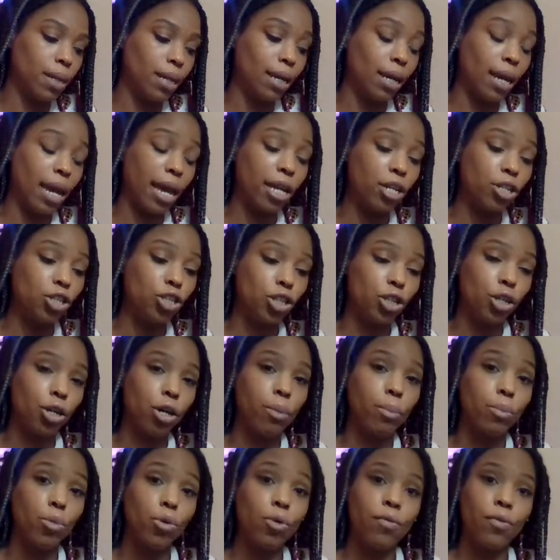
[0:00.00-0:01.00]
nature
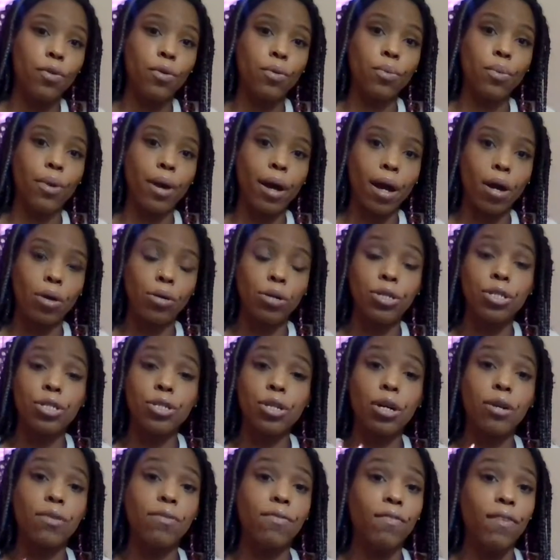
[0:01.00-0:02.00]
or moving around or
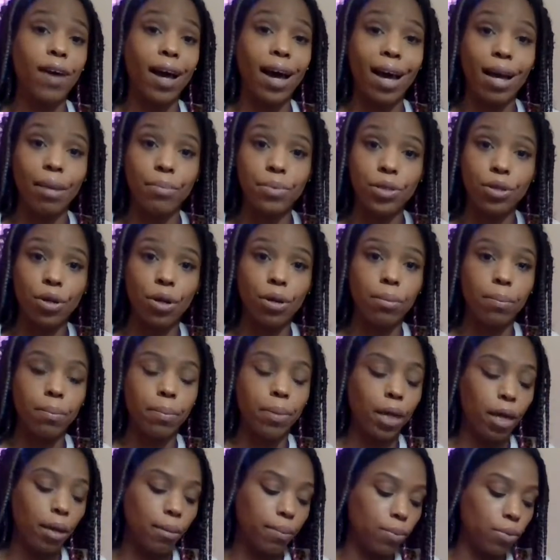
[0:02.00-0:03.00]
certain vibes, certain
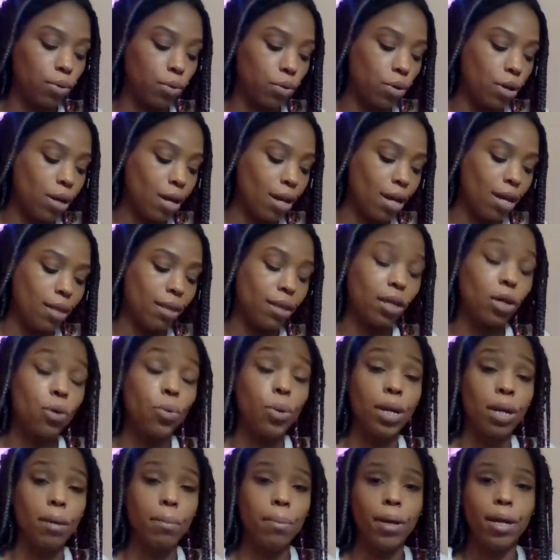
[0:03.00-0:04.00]
people. The
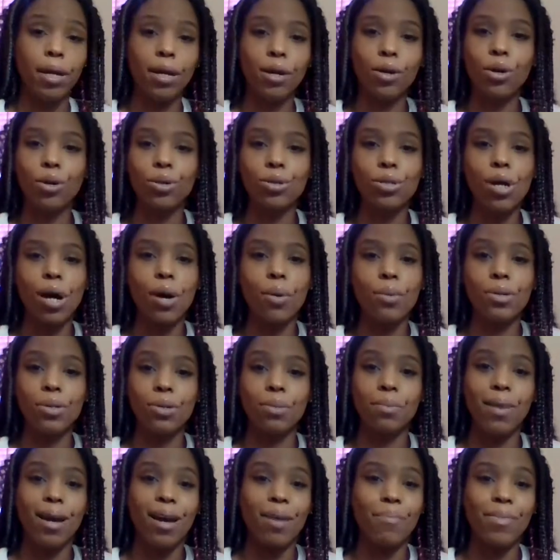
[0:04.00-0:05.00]
Queen of Pentacles always
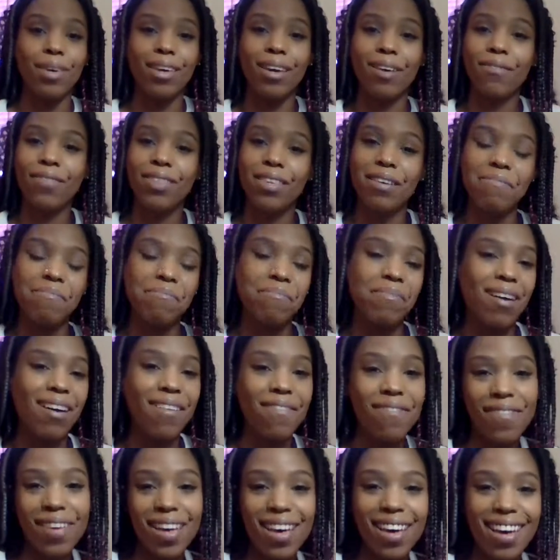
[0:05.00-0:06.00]
remind me of the
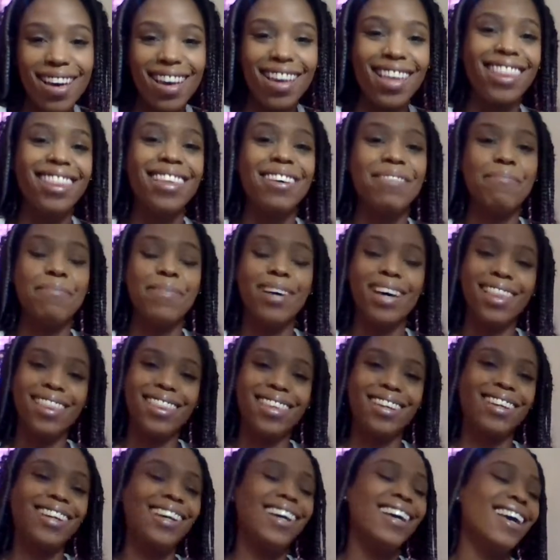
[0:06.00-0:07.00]

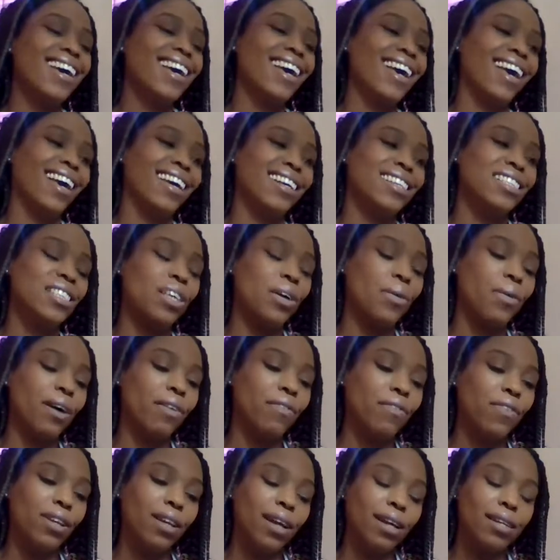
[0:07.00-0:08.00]
mother. And so I
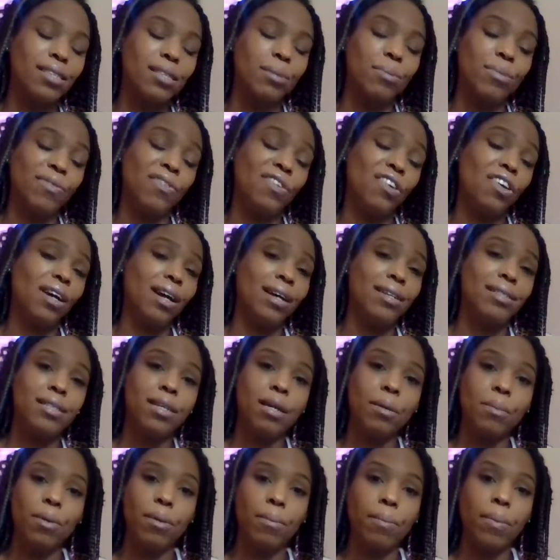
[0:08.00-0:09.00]
feel like some of you guys
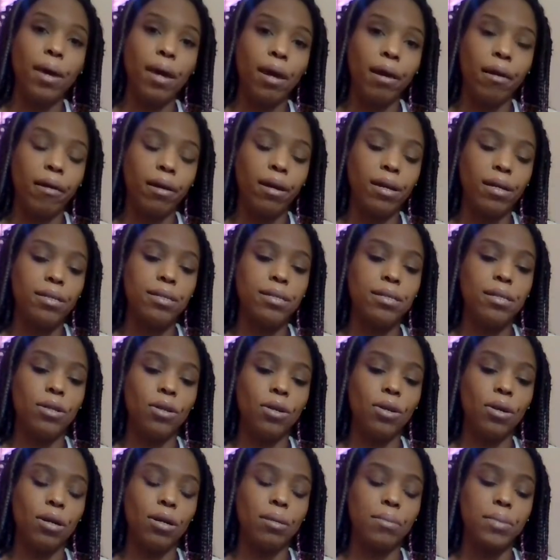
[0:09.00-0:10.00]
could be parents, you
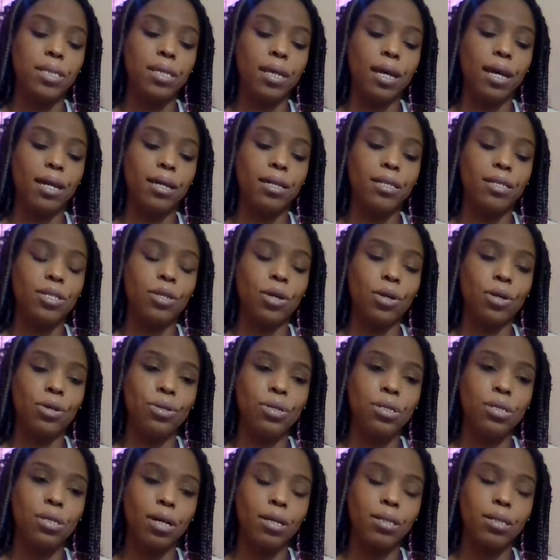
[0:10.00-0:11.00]
know what I'm saying? And so you
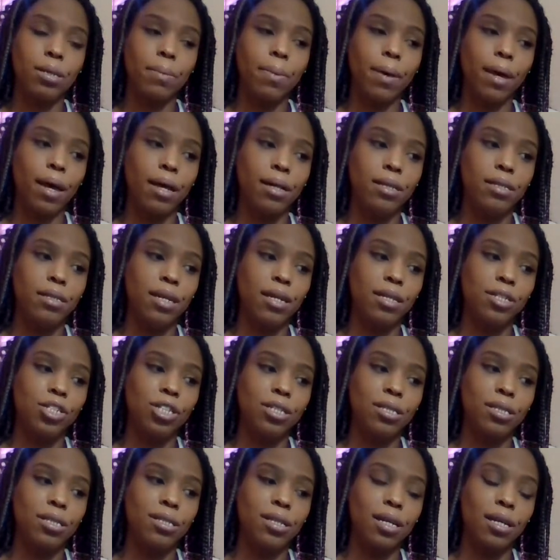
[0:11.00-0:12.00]
start to pay
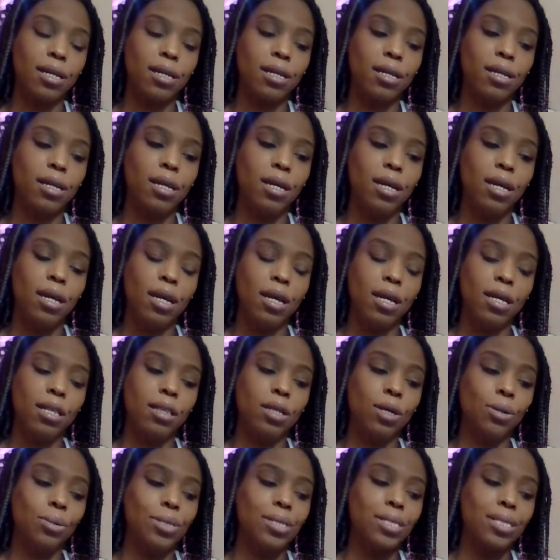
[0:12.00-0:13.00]
attention to
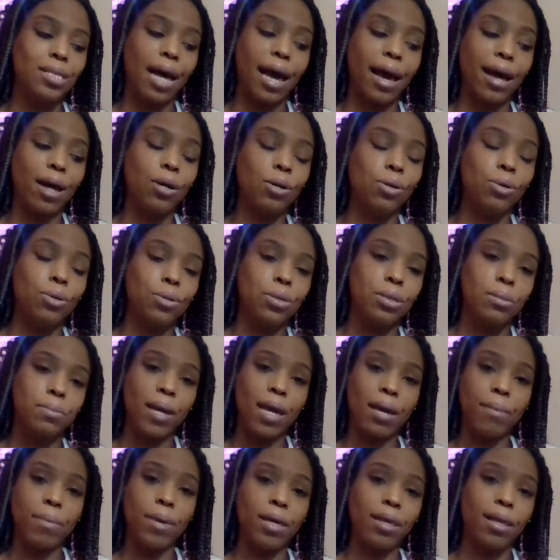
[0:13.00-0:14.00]
those cycles,
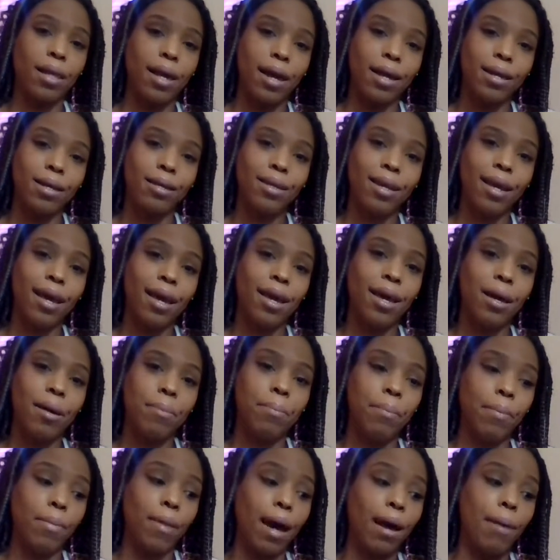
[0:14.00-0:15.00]
maybe like,
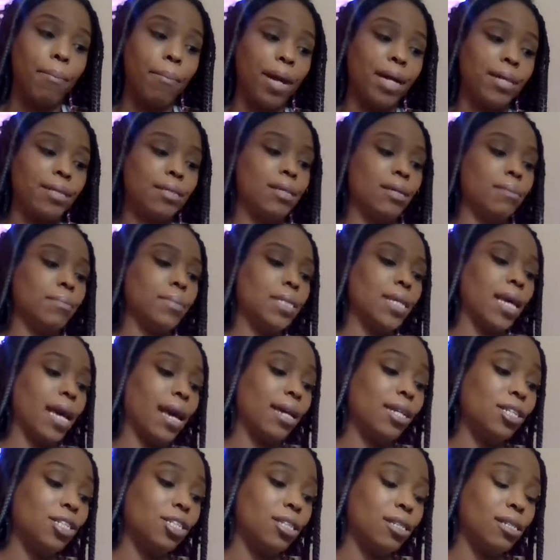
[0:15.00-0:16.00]
damn, my
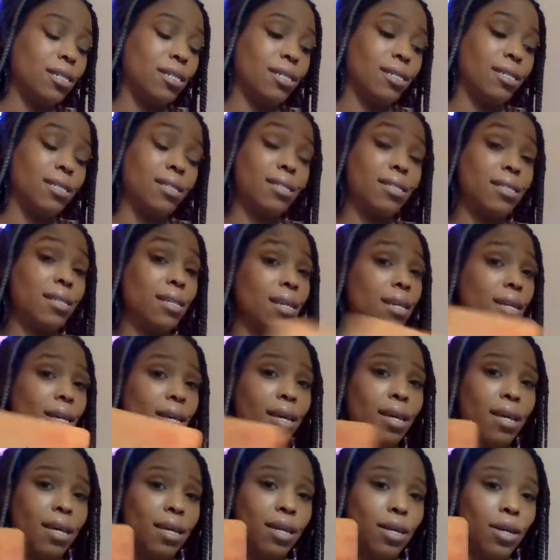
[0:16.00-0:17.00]
temptations,
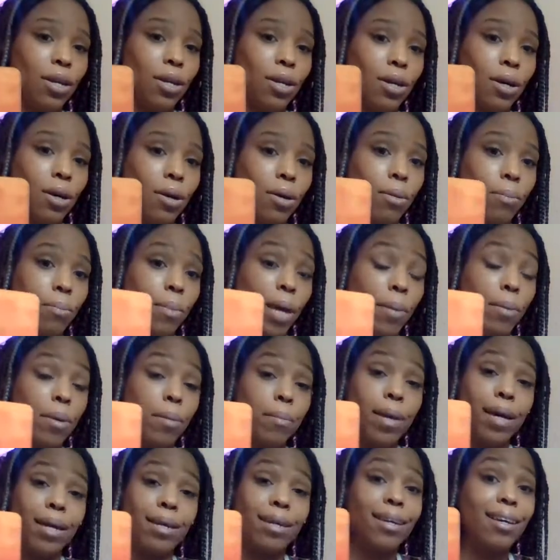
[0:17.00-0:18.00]
you know, maybe
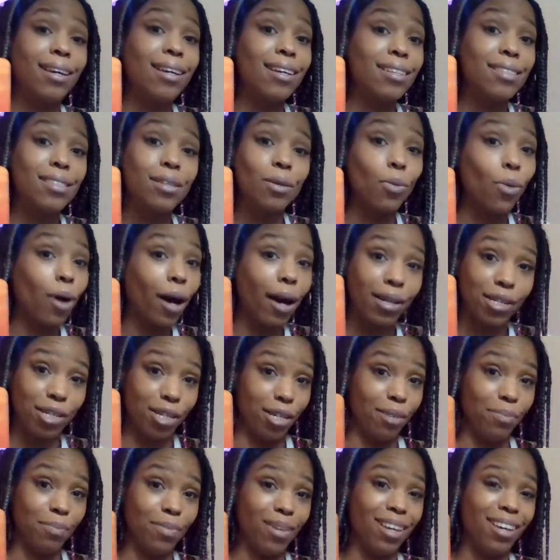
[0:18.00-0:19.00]
my kids are
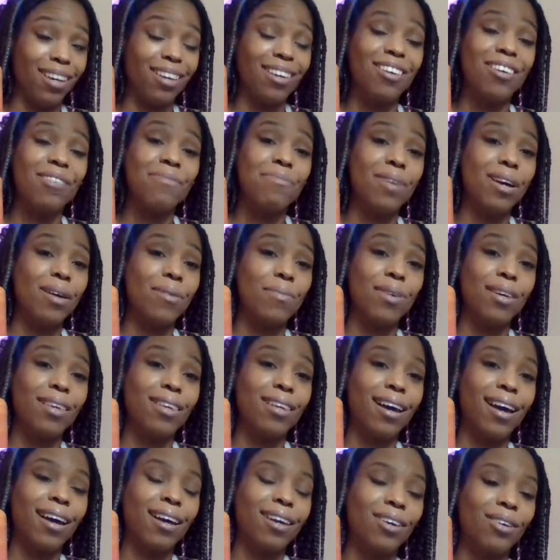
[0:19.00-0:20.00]
watching me, or maybe
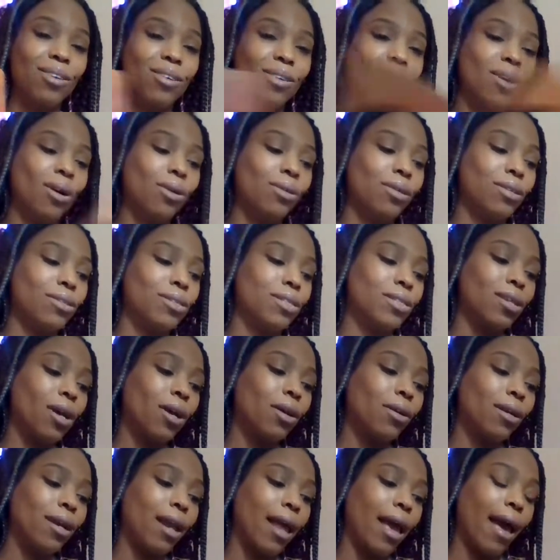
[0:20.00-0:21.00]
like, you know, there's
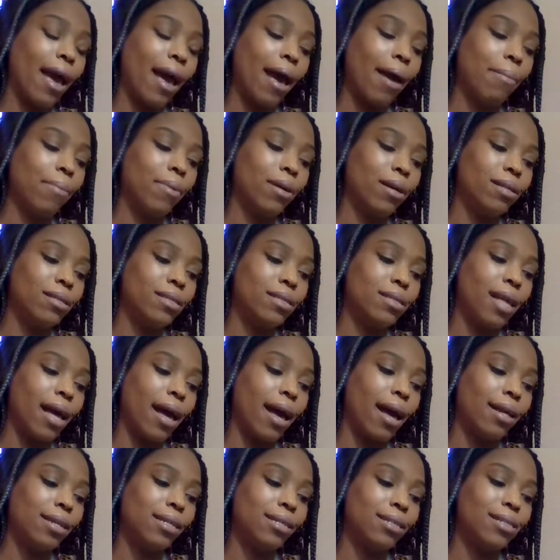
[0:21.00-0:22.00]
certain habits
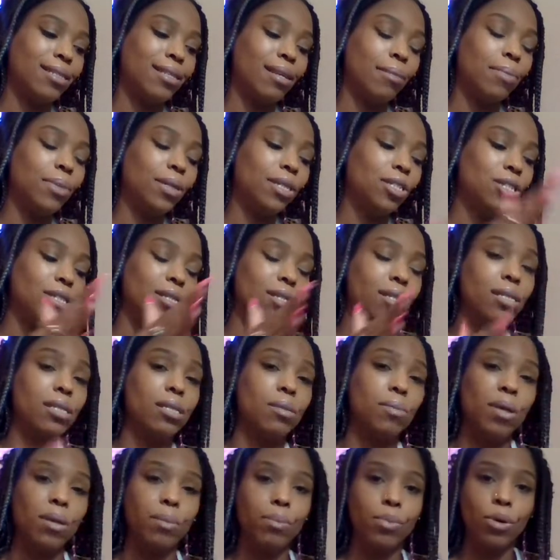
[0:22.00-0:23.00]
that simply just need
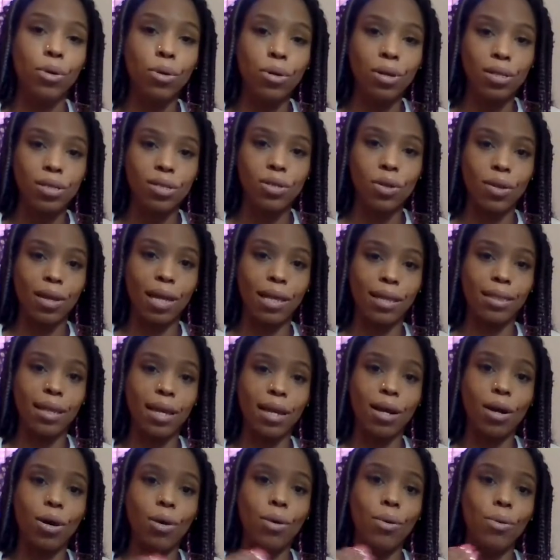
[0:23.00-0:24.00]
to be broken so that they
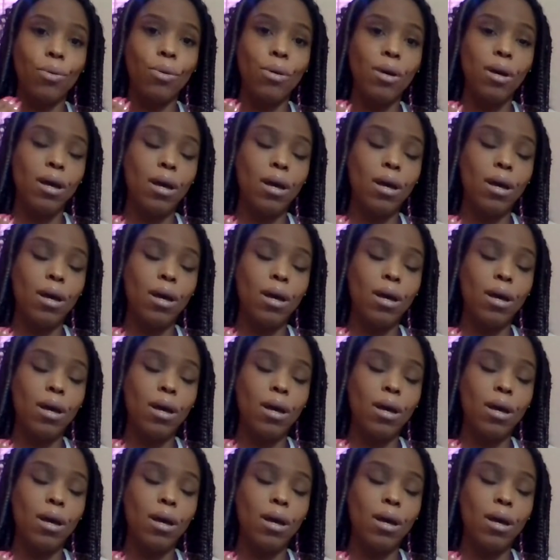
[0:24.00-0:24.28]
don't